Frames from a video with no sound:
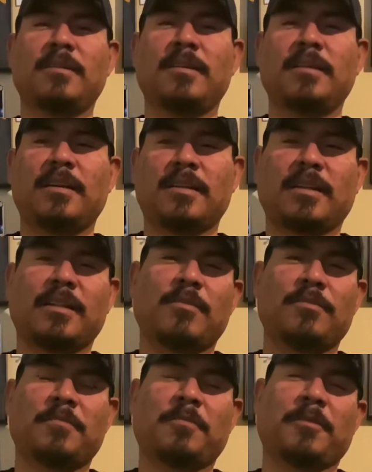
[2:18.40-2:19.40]
thought that
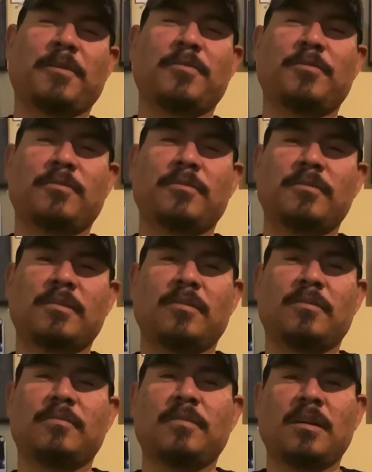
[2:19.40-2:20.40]
was pretty cool. So
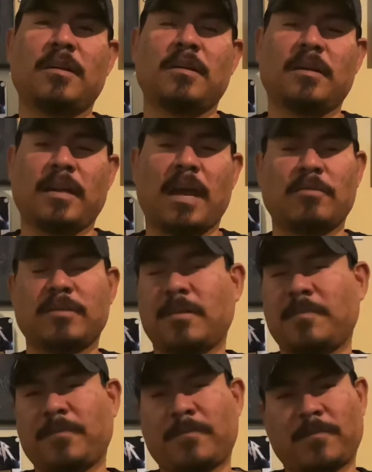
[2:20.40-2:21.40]
yeah, I was up
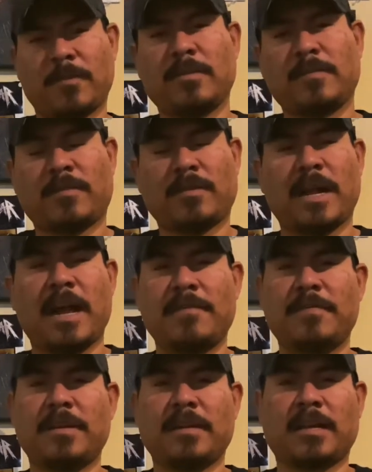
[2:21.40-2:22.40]
front for
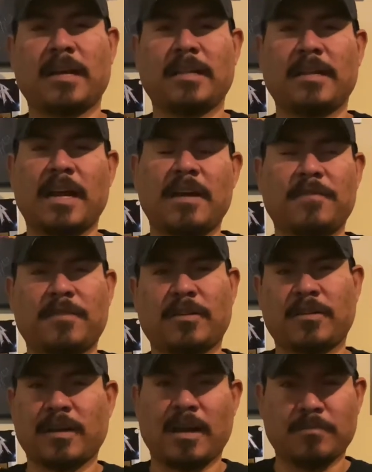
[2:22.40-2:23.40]
Havok, and then
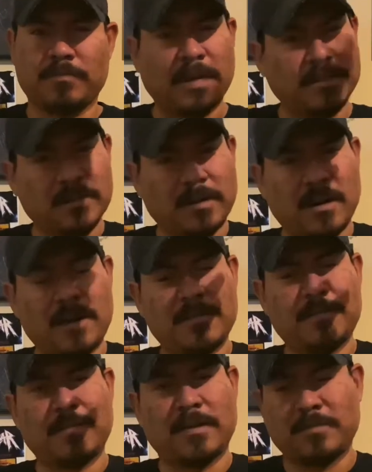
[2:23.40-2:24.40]
after I took
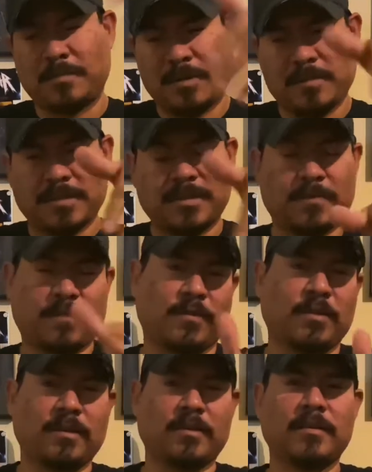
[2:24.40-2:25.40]
off, I was pretty much up
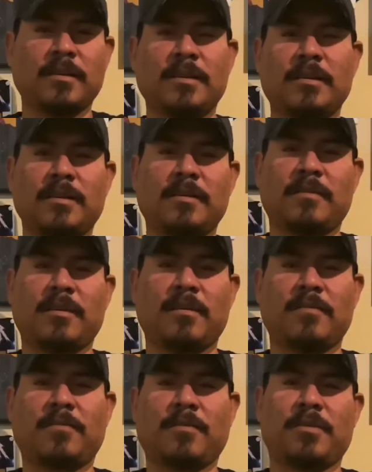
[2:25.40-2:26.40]
front
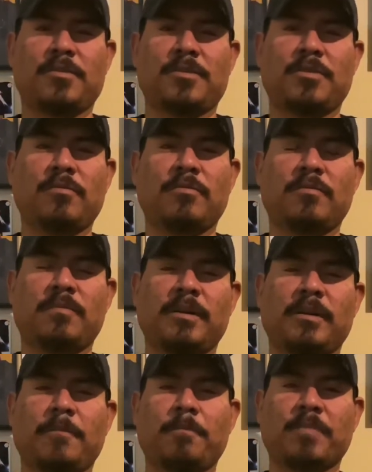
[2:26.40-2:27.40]
for the show. But
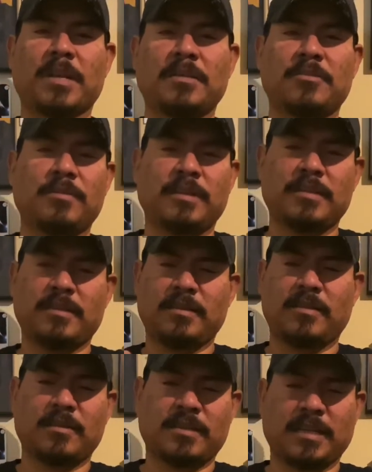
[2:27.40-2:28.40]
as soon as
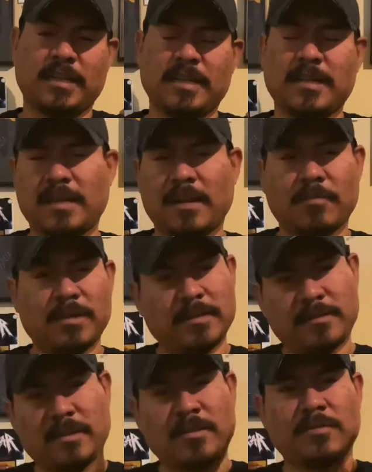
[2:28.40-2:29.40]
their set ended, I went,
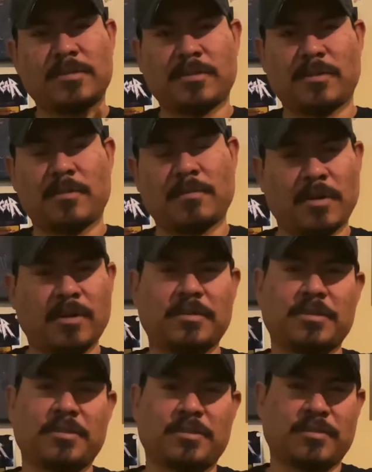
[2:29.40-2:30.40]
to their
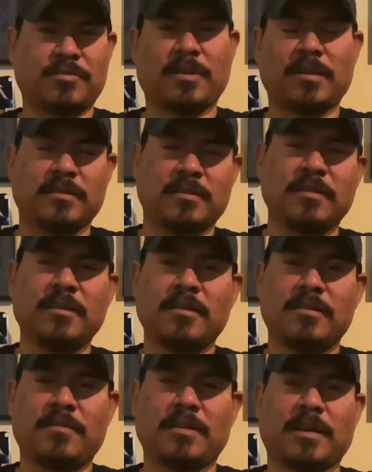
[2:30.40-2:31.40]
merch to try to
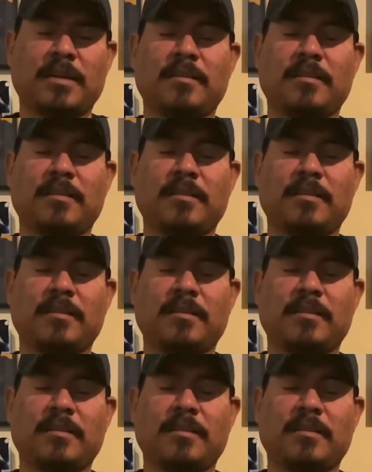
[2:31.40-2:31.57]
fucking